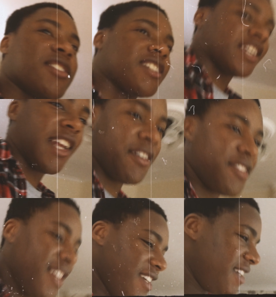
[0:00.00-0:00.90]
just as I
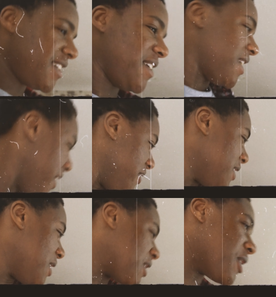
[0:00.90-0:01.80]
left it,
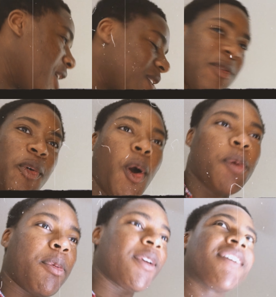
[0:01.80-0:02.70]
everything looking nice and
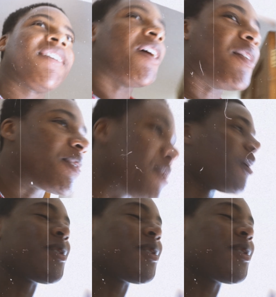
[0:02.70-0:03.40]
ripe, everything looking